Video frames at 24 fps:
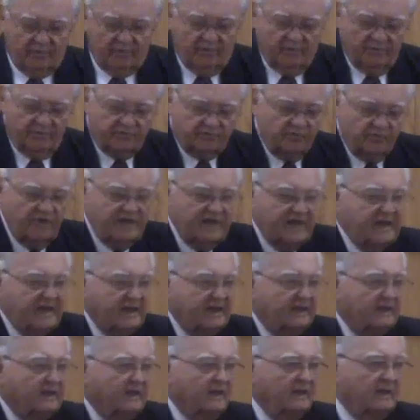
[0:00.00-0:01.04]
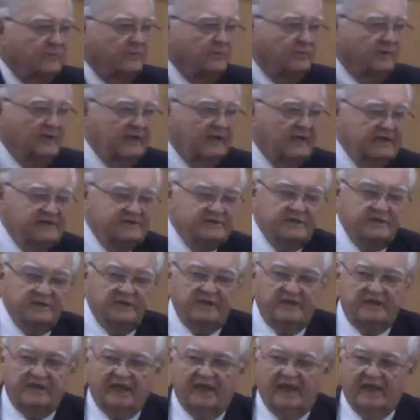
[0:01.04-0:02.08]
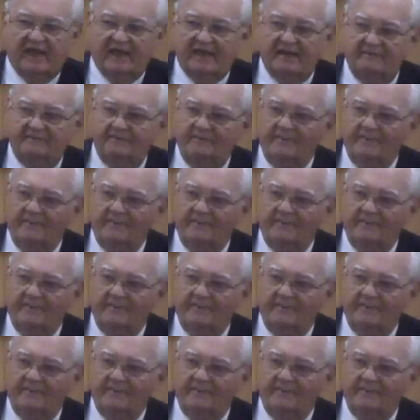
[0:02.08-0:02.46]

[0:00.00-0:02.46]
are treating religion today,